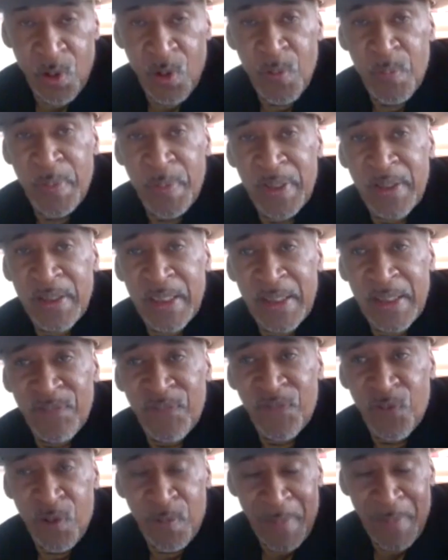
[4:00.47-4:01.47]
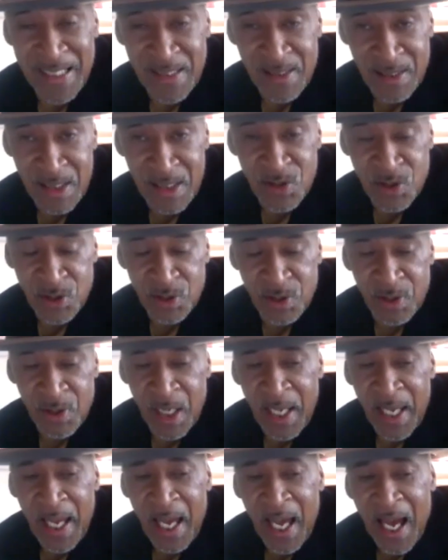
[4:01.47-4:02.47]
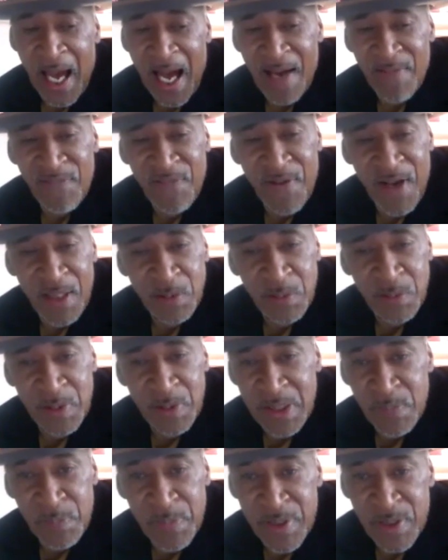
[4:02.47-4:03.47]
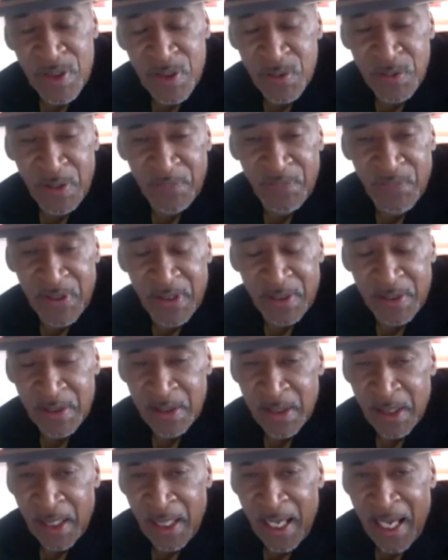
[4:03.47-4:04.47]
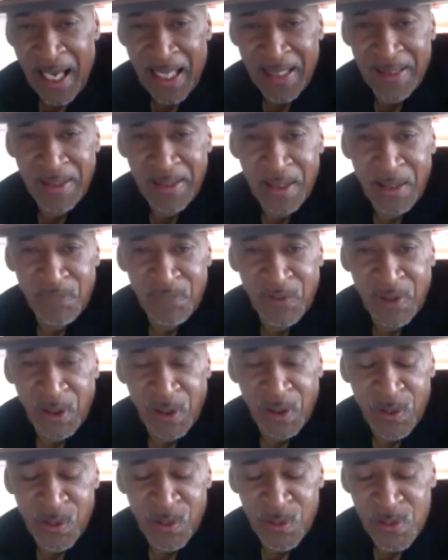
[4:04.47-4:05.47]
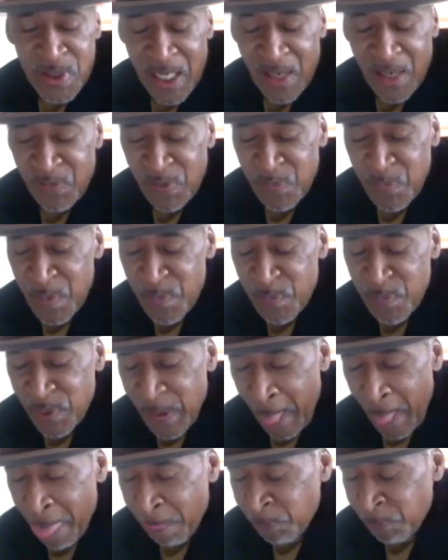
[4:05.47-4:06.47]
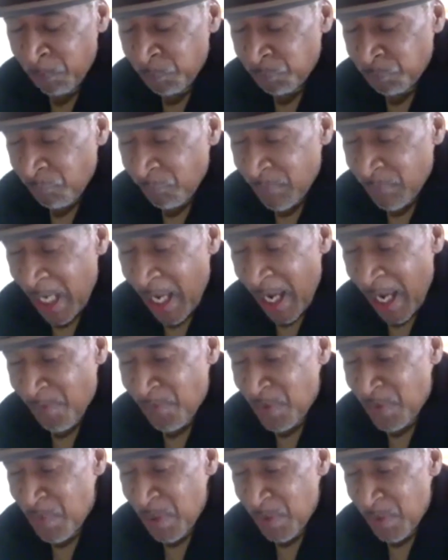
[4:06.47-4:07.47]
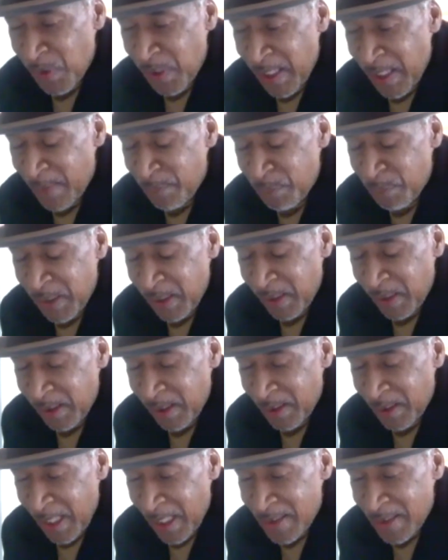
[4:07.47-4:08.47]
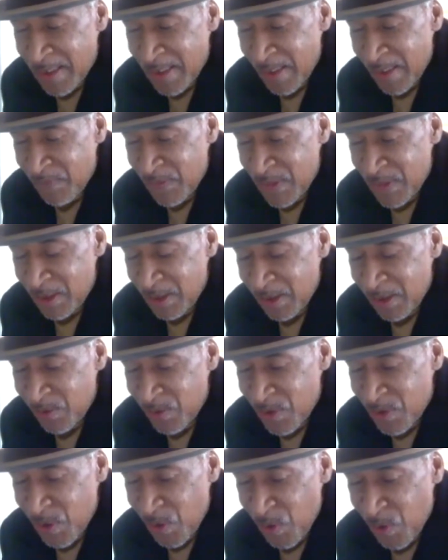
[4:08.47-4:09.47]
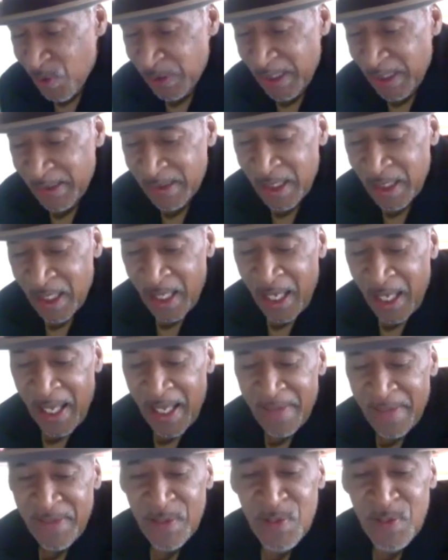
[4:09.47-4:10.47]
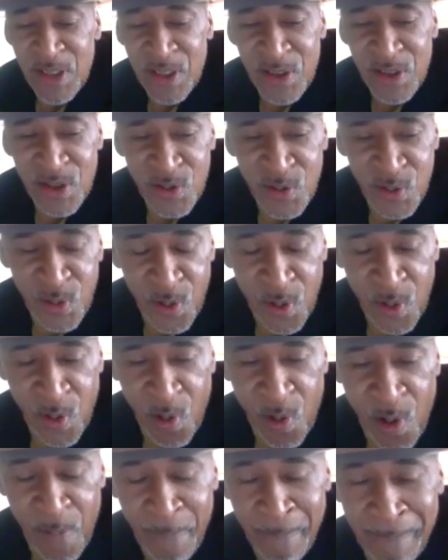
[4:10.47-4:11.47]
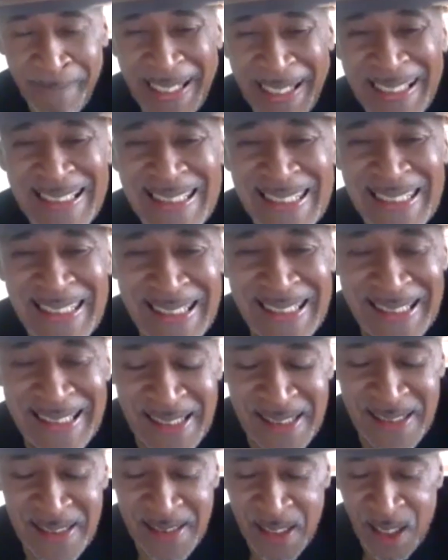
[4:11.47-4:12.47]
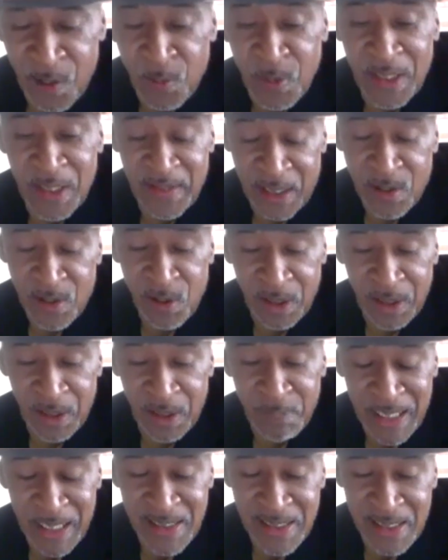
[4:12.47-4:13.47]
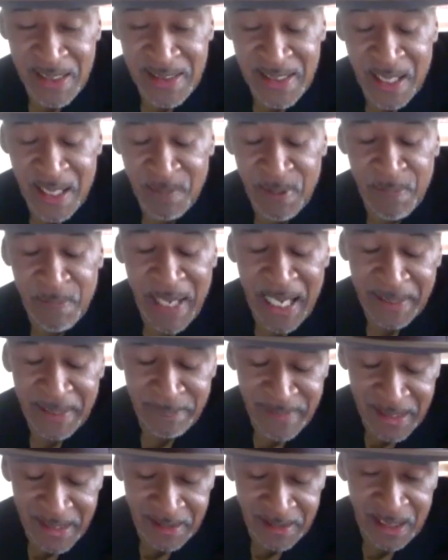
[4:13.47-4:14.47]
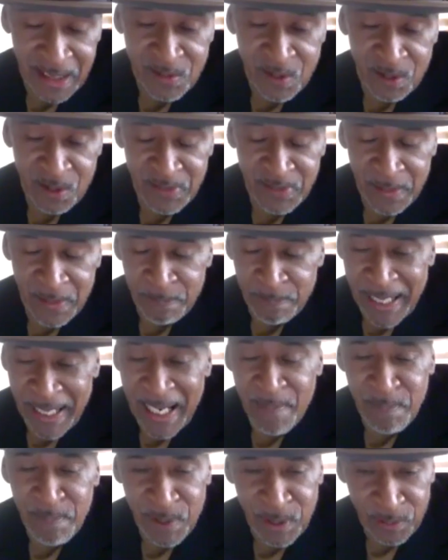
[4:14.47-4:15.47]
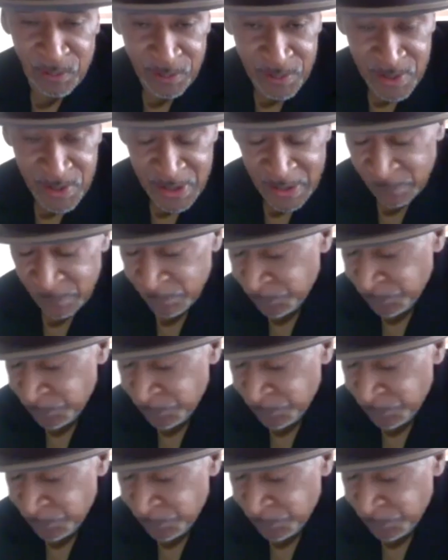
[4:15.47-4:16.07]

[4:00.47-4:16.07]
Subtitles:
opening for my sister, I followed in pursuit of it. I love clothes. I remember it being at like 17 years old, and there was a store called Macy's. Well, they call it Macy's now, but back then they called it Bamberger's.